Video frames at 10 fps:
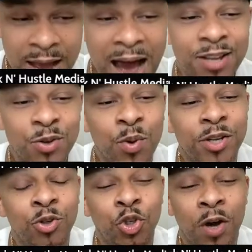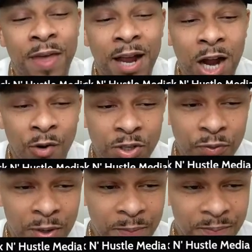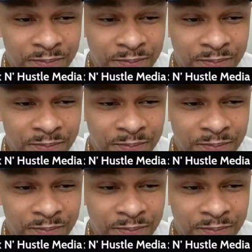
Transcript: where do you draw that courage from?